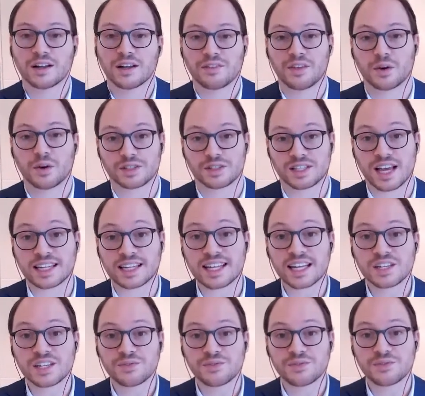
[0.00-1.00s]
there was the
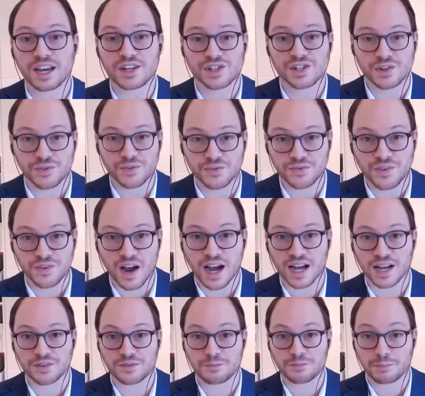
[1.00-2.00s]
identification of
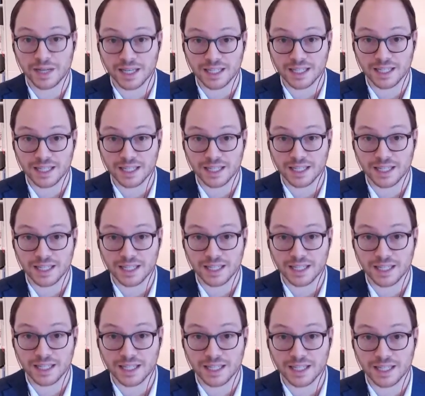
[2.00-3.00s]
5 pillars for
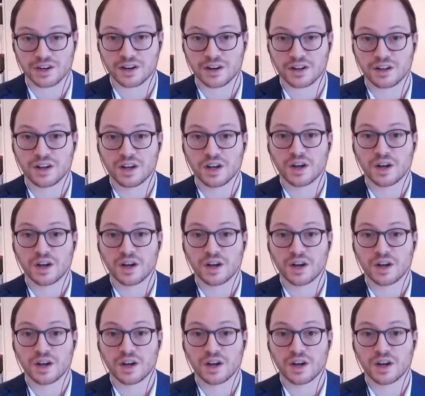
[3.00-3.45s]
action